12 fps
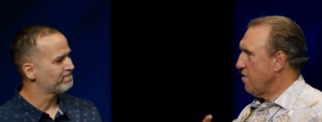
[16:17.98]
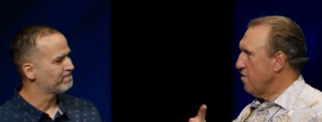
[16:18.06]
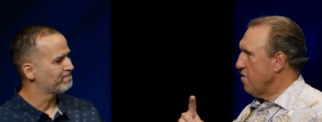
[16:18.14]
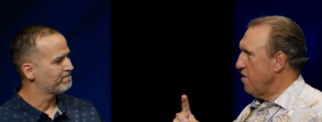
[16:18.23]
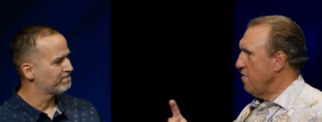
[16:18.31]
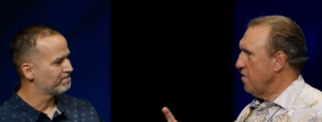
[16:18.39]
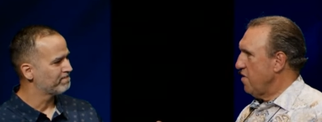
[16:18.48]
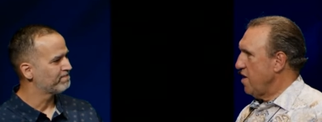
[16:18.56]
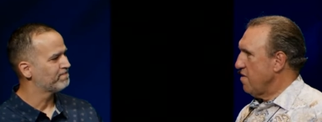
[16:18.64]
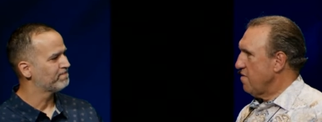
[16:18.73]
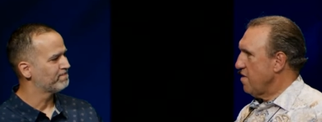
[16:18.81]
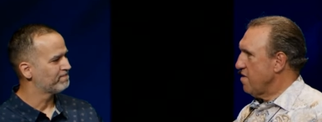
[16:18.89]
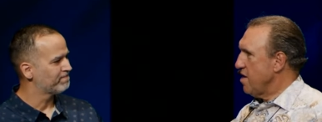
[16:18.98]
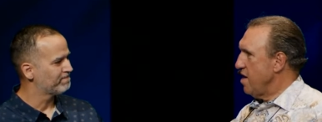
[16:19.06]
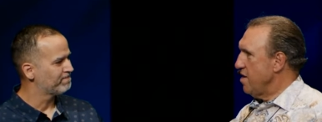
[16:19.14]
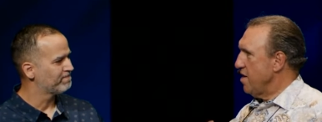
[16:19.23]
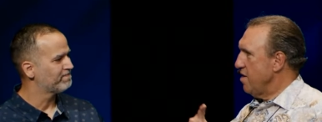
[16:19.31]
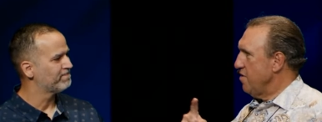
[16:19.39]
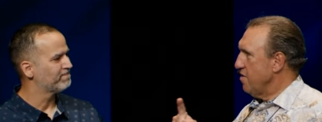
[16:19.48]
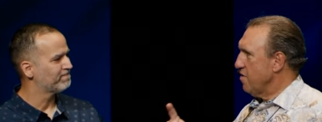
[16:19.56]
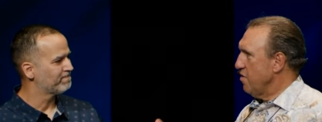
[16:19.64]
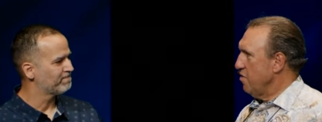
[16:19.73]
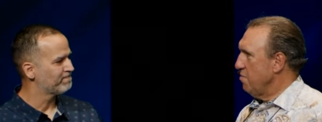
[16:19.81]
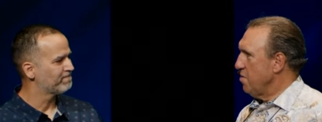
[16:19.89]
Speaker 1: the service in its entirety and
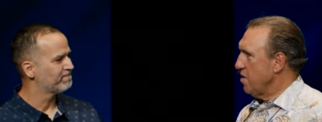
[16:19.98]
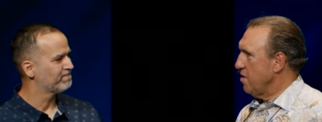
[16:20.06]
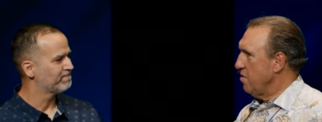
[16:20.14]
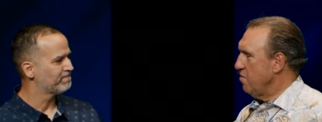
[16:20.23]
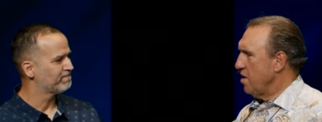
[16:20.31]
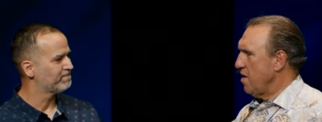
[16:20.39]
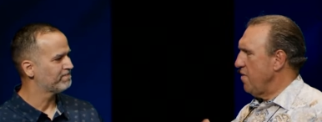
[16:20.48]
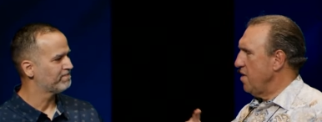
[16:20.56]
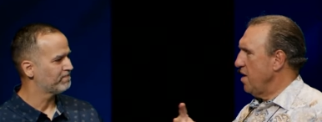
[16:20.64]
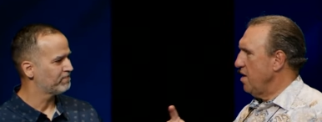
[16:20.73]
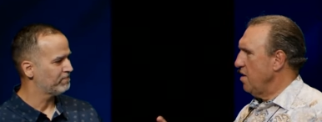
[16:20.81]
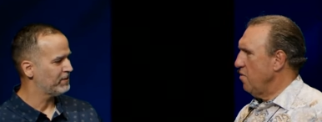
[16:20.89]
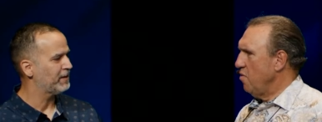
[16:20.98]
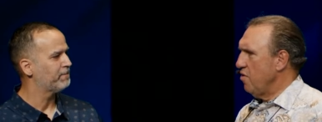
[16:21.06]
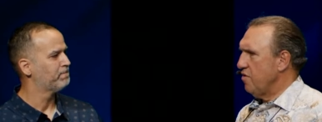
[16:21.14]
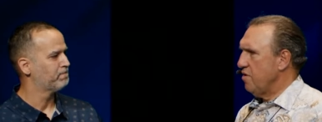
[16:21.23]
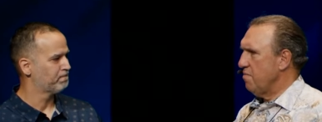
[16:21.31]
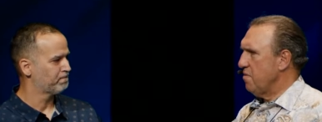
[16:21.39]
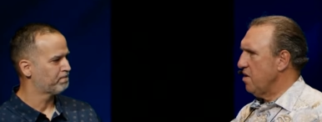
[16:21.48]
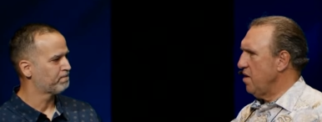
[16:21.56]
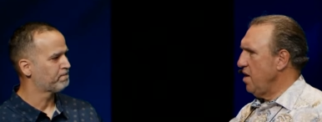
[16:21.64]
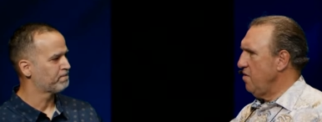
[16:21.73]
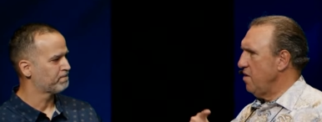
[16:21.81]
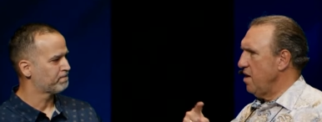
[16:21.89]
just loop it with everything, the worship, the
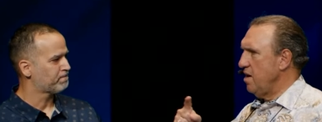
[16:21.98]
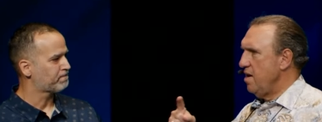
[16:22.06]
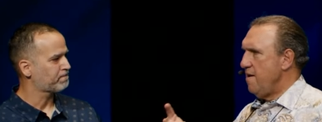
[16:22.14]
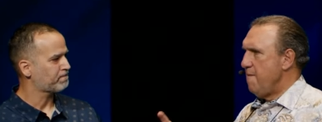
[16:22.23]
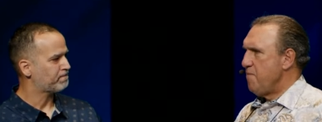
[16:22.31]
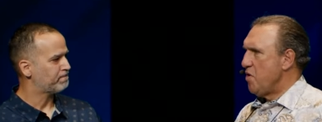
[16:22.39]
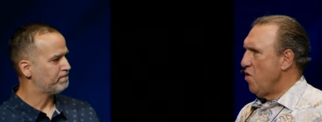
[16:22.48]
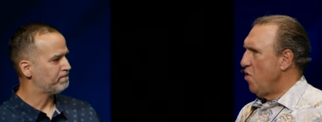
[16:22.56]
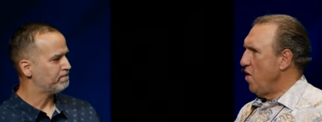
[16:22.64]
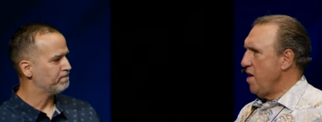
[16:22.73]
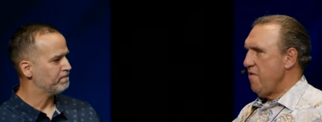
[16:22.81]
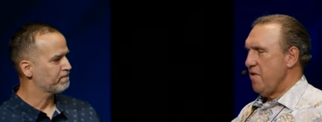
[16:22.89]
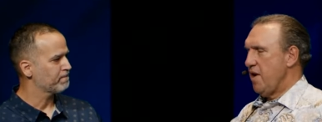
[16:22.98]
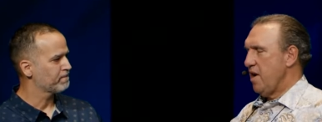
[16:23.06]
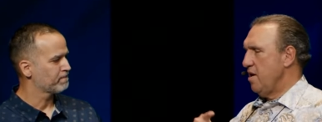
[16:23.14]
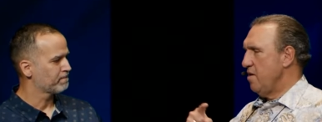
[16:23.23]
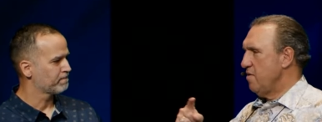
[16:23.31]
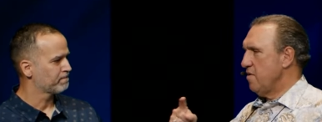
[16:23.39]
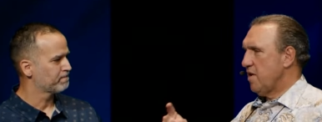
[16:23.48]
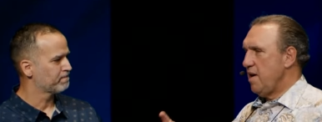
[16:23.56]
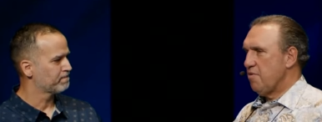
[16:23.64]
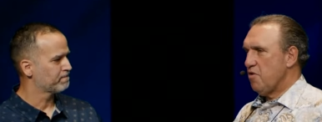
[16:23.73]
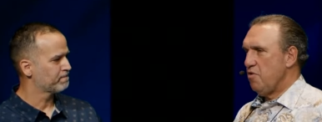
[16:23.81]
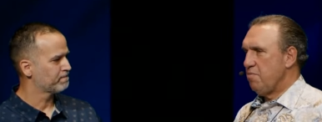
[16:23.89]
teaching, everything. It just
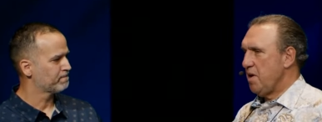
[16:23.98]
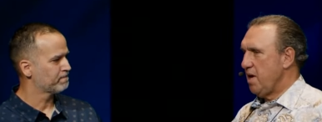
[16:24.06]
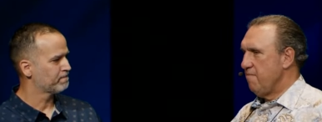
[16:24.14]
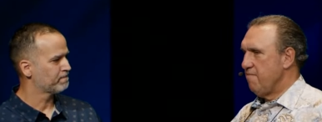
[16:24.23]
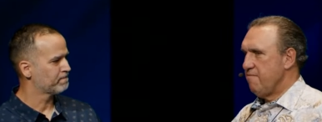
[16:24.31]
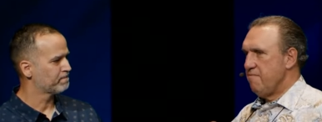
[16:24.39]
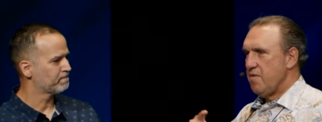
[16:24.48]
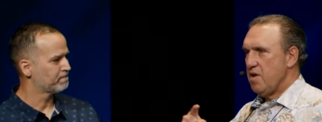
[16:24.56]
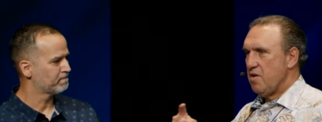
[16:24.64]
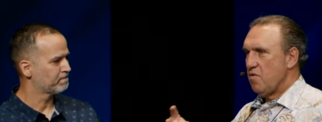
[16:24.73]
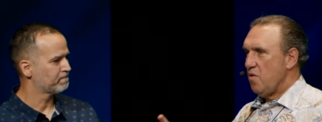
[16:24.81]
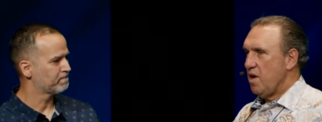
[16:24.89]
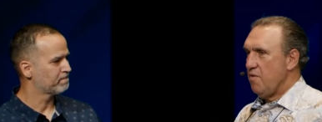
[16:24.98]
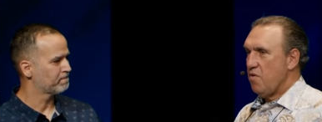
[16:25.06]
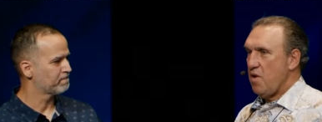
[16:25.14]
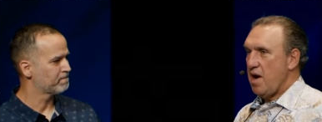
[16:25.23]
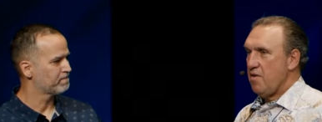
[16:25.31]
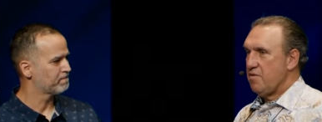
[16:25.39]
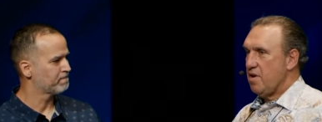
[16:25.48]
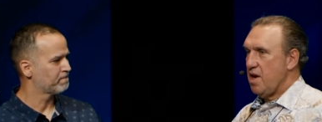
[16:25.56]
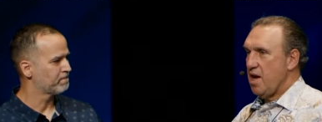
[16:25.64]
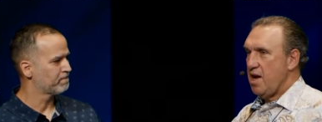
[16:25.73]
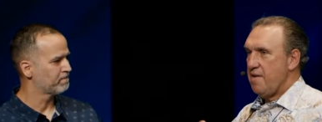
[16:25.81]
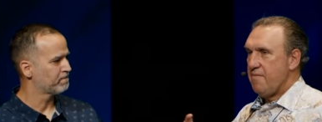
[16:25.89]
keeps looping. 24 hours a
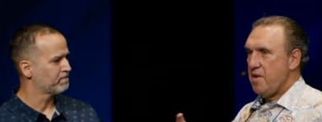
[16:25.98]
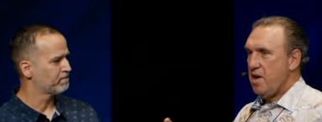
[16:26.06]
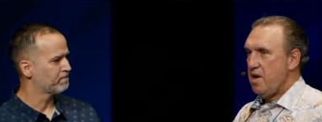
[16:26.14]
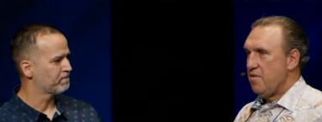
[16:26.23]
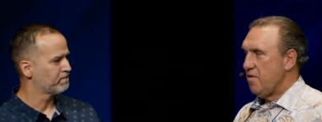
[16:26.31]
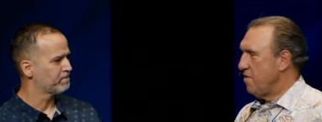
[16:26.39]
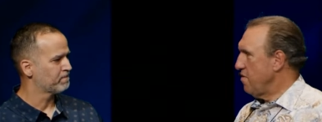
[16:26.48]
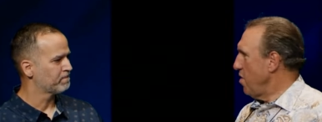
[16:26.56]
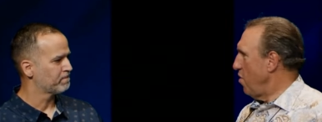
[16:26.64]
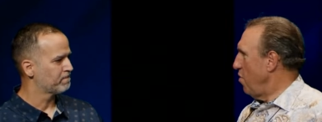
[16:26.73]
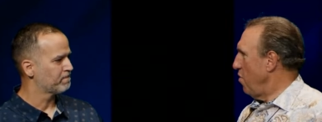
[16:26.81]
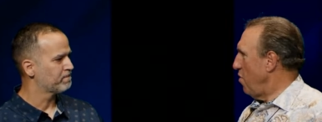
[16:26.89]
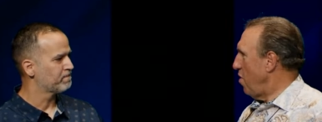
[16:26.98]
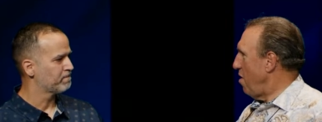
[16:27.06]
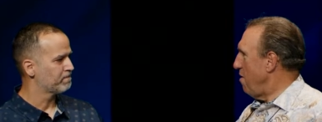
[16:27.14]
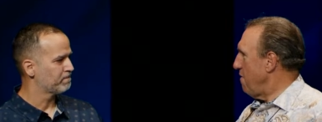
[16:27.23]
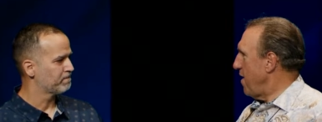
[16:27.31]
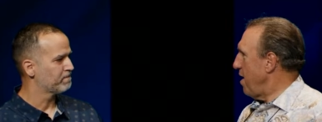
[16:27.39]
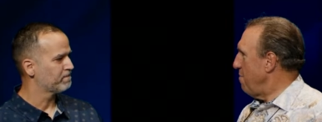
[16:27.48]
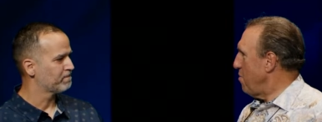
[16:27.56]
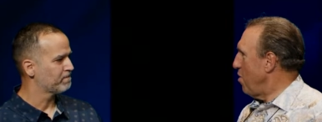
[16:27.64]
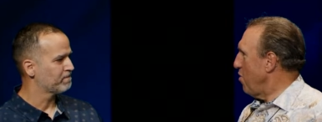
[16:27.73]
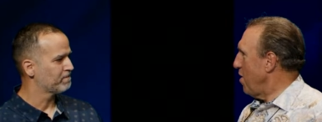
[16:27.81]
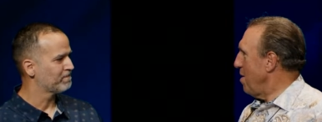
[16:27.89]
day. So there's no half hour
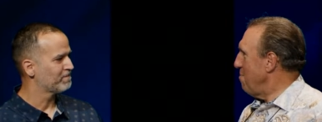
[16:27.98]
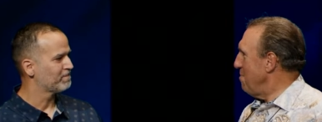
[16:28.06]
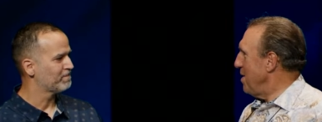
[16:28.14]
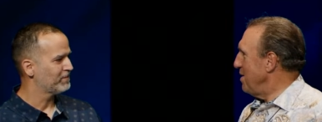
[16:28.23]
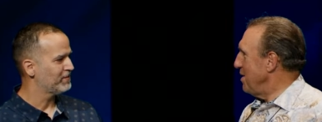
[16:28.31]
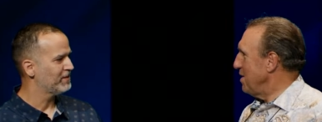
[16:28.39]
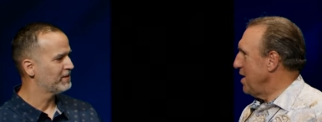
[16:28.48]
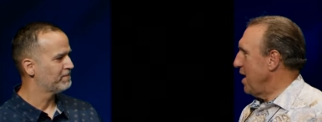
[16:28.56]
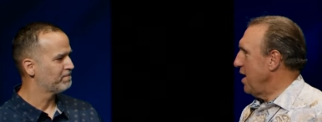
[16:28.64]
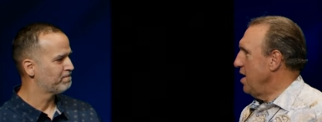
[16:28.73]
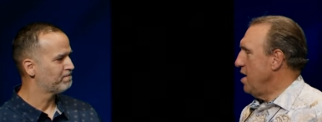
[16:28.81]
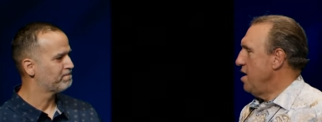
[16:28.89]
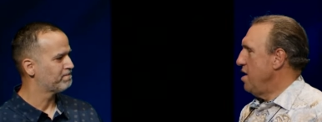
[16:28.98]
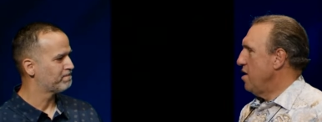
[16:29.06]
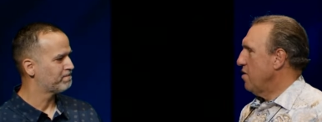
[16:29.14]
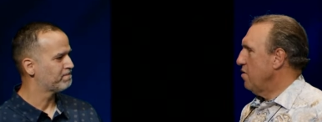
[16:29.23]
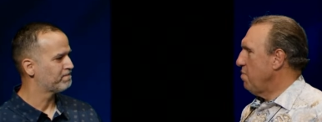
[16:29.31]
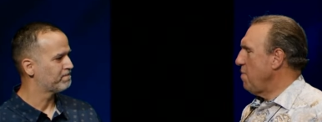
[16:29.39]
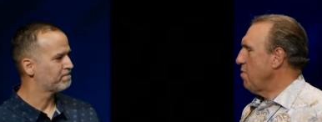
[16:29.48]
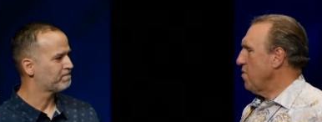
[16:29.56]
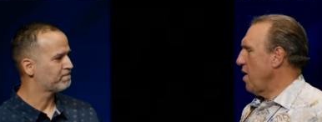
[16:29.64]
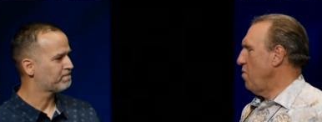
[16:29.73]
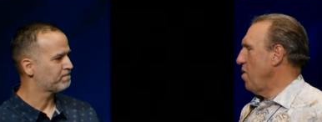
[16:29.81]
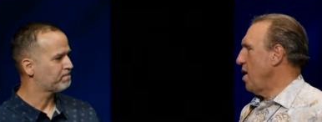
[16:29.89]
program in the thing. Because people
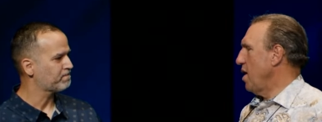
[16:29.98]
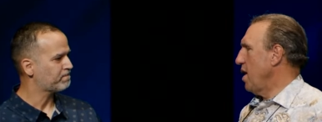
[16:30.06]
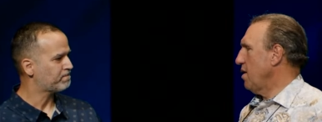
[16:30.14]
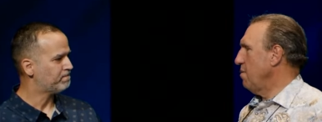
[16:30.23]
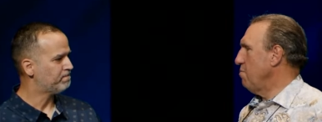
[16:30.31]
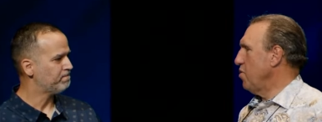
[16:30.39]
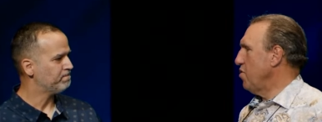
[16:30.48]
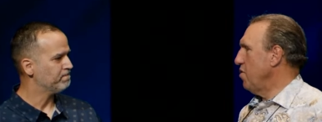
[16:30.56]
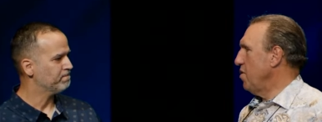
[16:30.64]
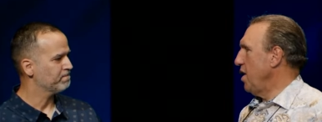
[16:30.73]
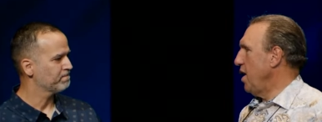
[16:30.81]
say, well, I'd like to put you on the